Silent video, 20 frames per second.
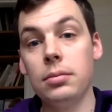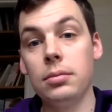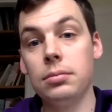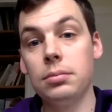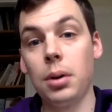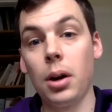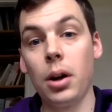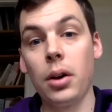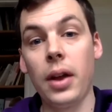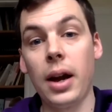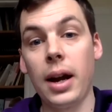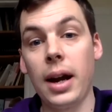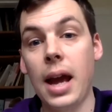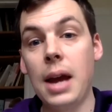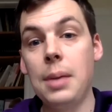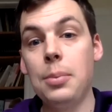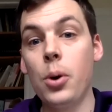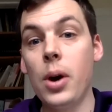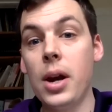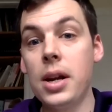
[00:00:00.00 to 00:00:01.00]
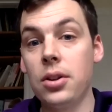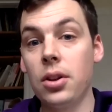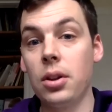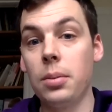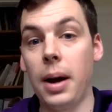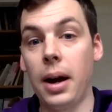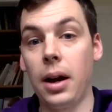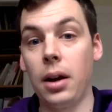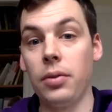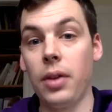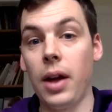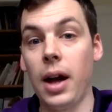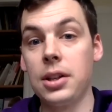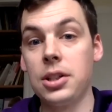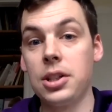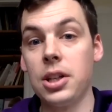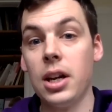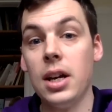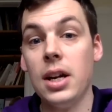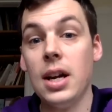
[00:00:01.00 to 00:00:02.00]
plug that cable into the back of
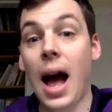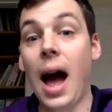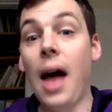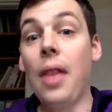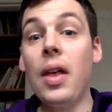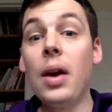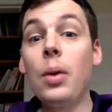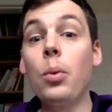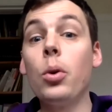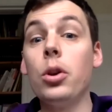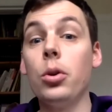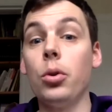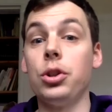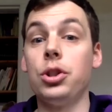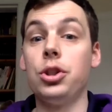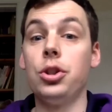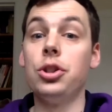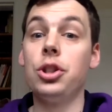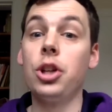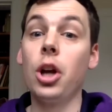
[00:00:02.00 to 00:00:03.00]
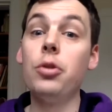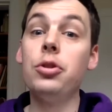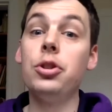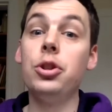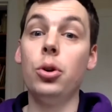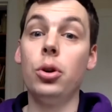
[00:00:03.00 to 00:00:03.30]
that, and then what you want to do is go to your